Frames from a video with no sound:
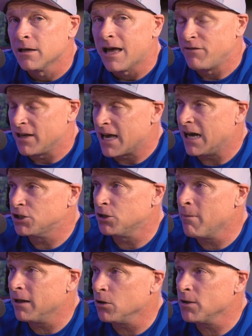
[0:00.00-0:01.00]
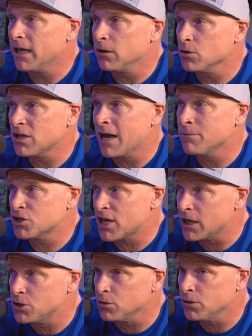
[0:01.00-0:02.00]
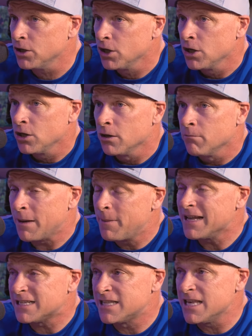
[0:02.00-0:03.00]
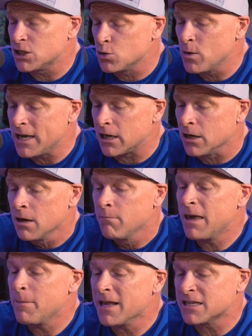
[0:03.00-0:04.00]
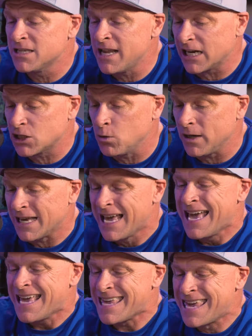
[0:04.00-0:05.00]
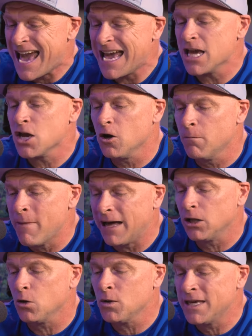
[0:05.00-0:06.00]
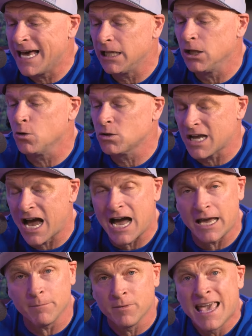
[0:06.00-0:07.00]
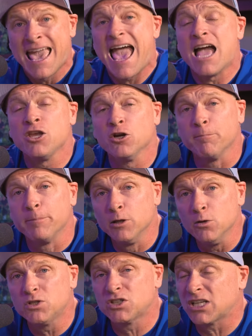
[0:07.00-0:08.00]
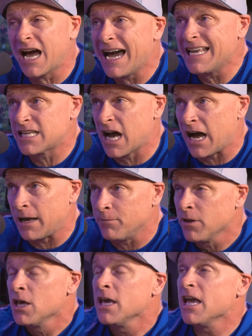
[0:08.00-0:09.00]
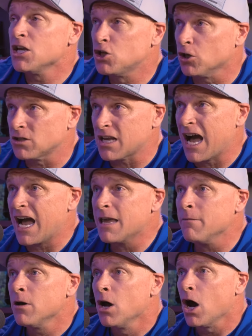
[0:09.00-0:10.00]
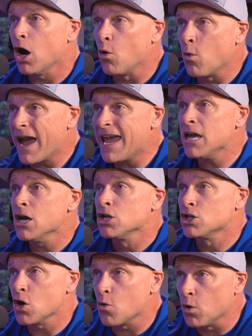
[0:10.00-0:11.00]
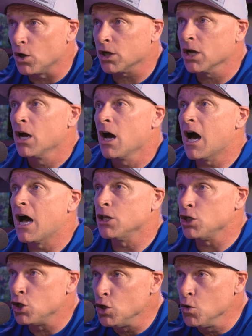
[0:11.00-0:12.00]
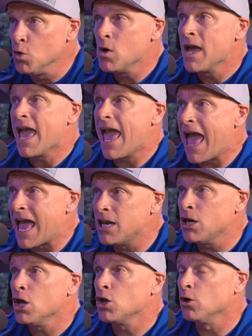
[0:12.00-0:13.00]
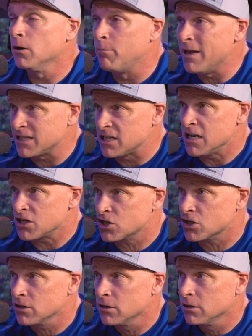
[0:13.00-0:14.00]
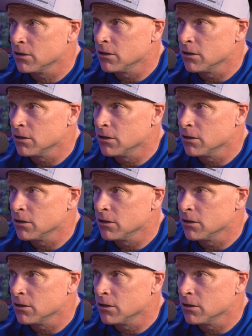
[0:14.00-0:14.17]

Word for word: Have you got your mellow yellow time scheduled? Maybe it's this week. Maybe it's next week. Get your mellow yellow time. And your blue sky time is your time away to work on you and your business.